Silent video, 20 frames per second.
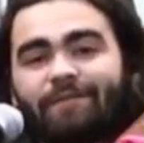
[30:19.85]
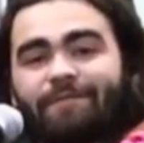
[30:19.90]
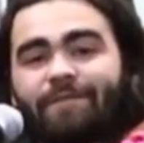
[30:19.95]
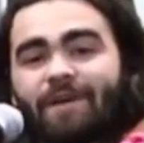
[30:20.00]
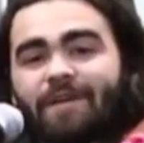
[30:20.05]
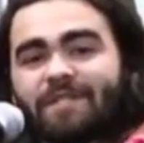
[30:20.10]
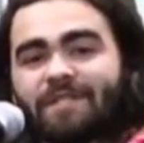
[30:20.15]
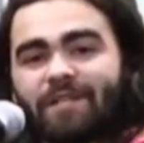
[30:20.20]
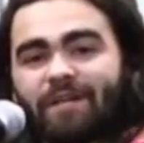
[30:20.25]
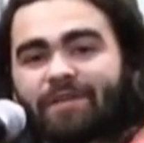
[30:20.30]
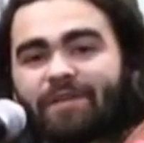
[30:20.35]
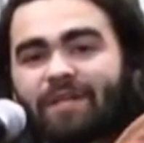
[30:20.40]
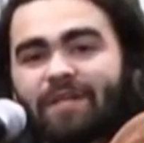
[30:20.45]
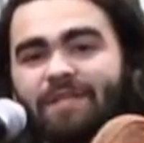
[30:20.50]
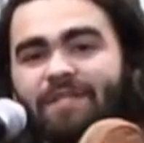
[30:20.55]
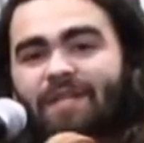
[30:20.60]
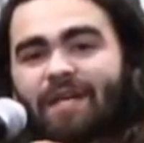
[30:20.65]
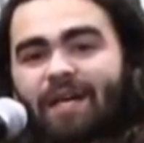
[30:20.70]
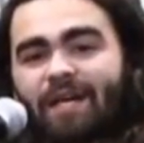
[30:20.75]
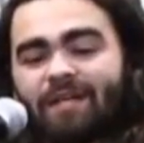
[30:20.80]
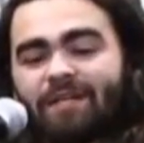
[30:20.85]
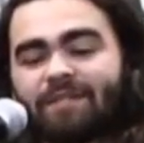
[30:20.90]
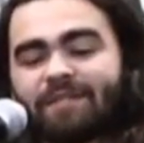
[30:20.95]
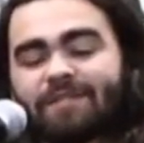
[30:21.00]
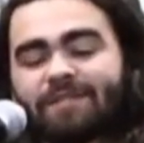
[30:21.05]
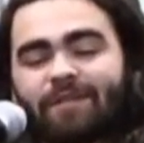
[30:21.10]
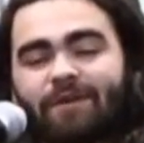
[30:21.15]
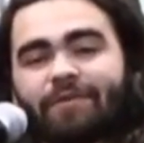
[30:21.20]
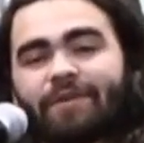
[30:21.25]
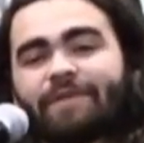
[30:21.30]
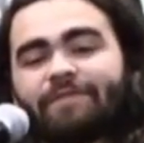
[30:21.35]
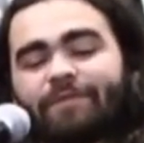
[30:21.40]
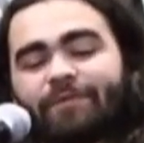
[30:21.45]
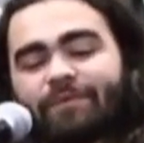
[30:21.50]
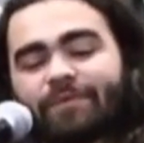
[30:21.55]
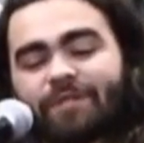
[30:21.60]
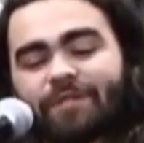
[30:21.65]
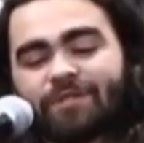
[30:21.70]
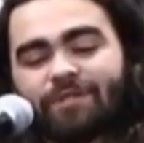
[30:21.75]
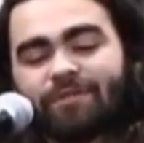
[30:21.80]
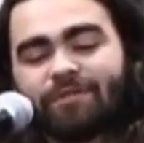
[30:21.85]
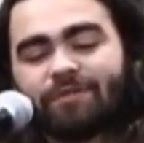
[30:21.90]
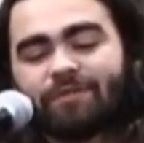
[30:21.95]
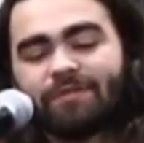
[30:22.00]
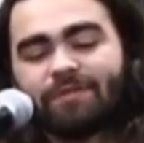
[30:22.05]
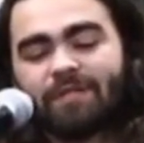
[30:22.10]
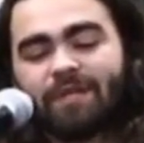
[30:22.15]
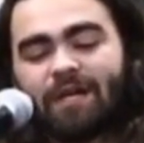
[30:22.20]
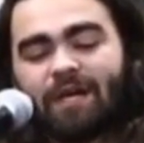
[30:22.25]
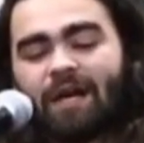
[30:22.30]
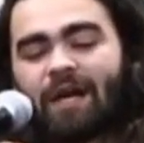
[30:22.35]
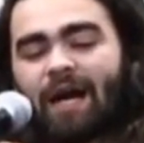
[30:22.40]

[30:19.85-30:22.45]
fuzzy on the inside. It's no different with the shoes.